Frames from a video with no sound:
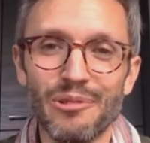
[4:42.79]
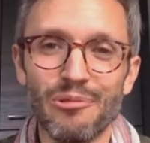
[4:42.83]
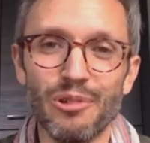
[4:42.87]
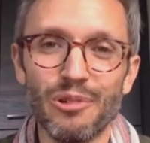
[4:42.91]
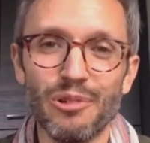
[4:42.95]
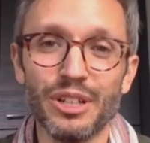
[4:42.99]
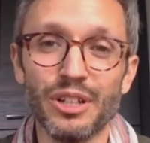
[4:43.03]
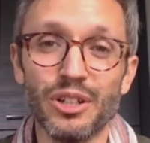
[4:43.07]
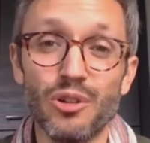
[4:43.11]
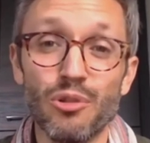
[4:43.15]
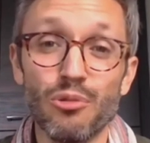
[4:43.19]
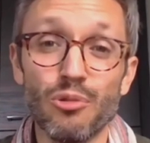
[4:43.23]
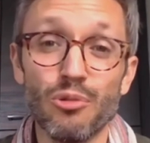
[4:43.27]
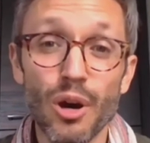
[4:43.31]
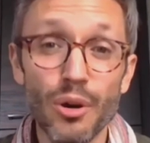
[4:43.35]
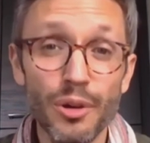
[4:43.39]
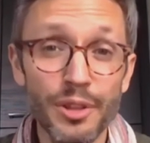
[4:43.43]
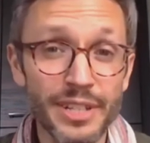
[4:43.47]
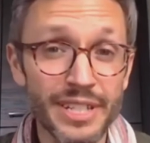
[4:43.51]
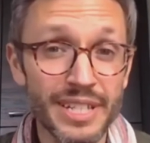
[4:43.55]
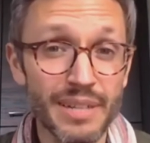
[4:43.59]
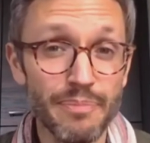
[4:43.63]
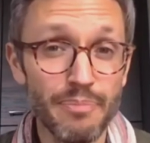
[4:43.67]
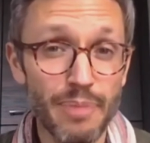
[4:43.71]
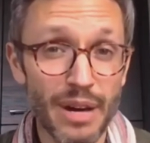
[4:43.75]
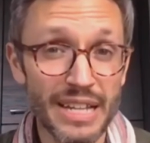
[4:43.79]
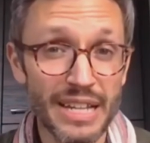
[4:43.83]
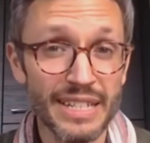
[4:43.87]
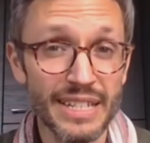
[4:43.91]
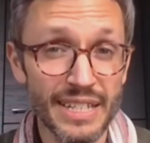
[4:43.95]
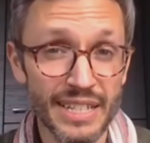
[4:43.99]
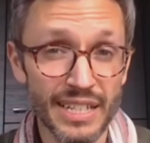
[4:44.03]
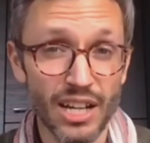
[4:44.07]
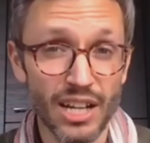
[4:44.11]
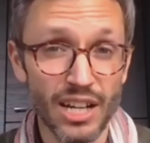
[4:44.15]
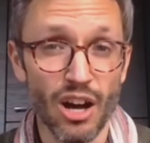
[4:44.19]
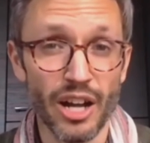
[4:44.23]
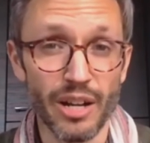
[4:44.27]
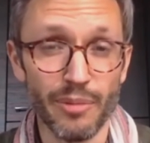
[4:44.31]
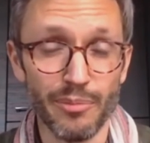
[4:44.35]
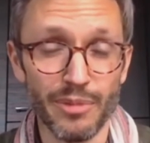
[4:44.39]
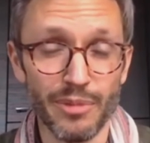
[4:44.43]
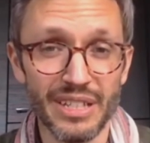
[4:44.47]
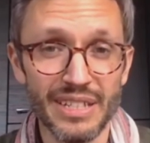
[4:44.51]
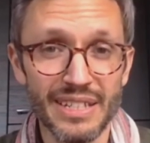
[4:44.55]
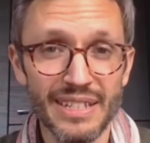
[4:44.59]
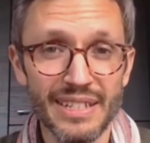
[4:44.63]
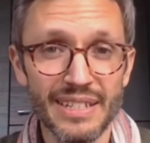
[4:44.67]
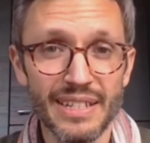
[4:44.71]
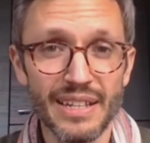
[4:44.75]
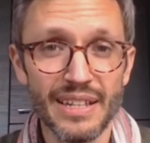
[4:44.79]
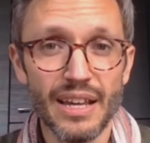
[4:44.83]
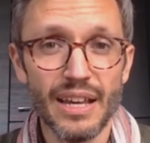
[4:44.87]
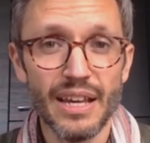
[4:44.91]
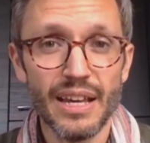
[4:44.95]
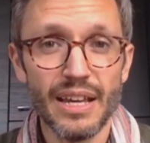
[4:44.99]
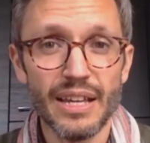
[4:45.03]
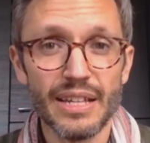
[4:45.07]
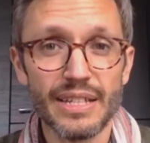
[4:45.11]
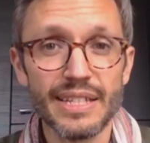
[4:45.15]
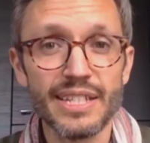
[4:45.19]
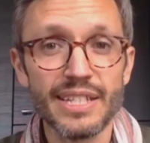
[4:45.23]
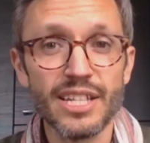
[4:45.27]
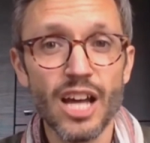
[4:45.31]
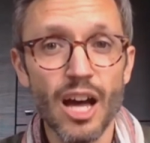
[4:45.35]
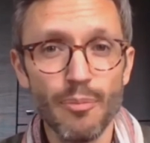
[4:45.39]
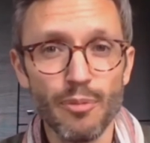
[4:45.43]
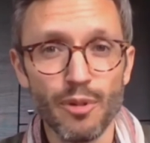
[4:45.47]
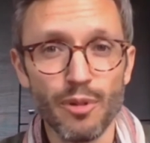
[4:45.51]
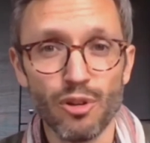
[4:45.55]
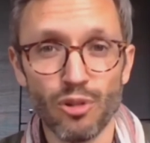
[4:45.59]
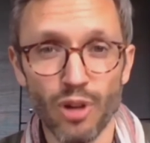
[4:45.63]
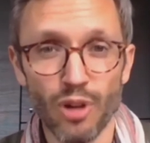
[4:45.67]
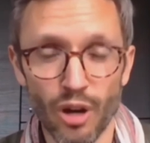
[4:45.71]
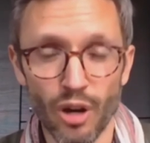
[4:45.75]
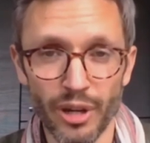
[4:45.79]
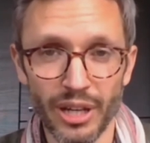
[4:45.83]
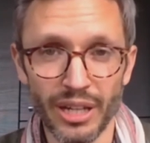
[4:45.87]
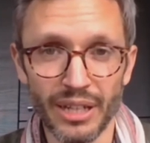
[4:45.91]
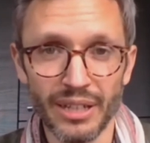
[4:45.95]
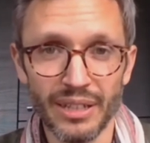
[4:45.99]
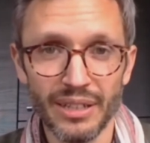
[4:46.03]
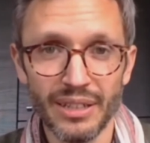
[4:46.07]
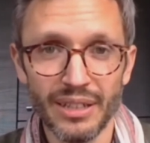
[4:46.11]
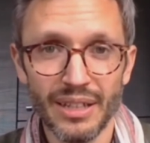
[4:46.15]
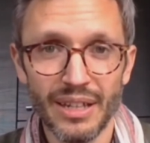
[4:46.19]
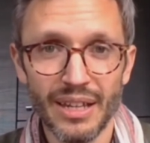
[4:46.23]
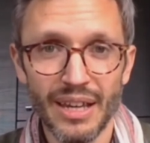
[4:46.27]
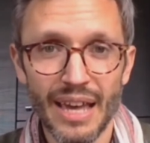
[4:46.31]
when growth-dependent economies stop growing,